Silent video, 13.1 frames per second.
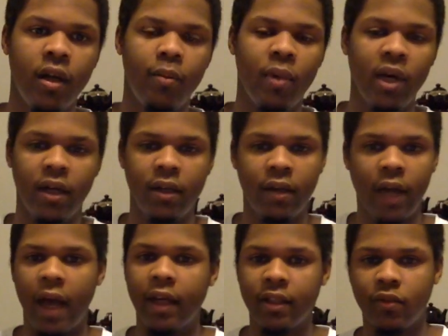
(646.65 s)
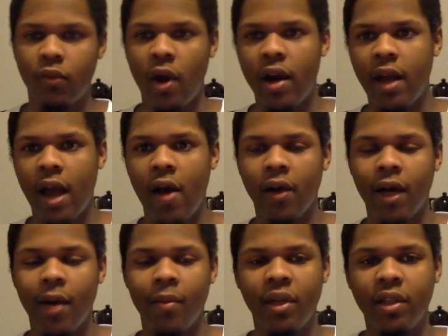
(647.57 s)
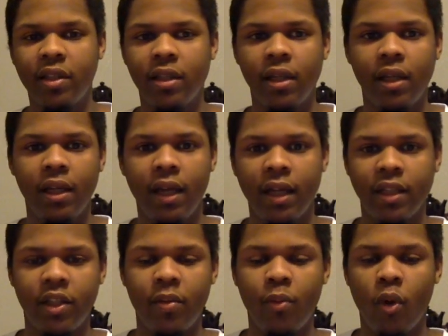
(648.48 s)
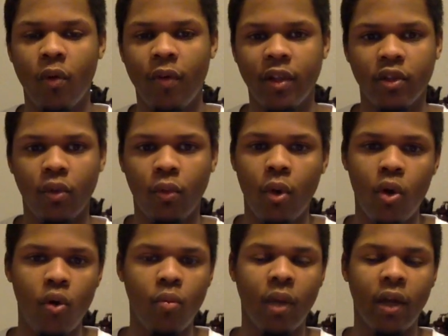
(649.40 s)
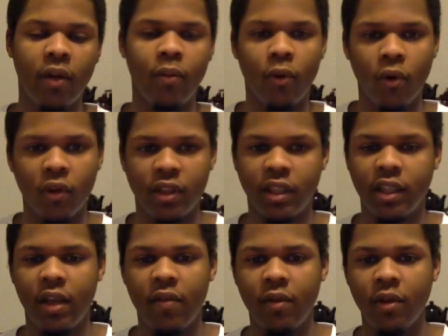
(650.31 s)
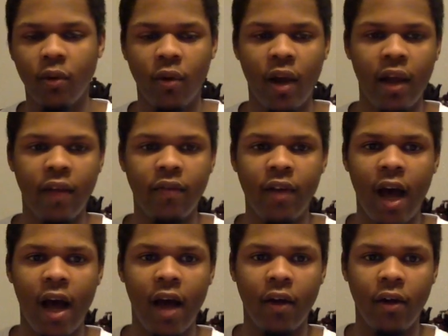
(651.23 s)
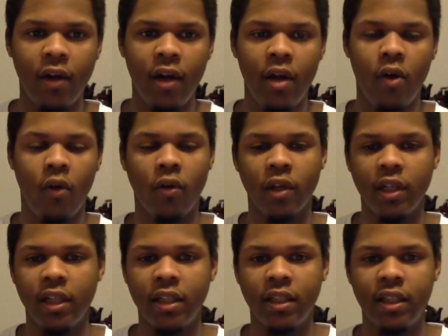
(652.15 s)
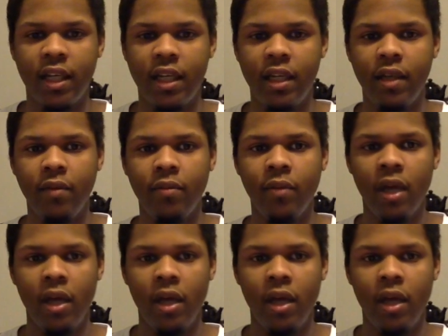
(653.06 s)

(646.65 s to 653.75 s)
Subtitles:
But as right now, coming into the league, I see him more of as a role player, more as a seventh or eighth guy on a good team.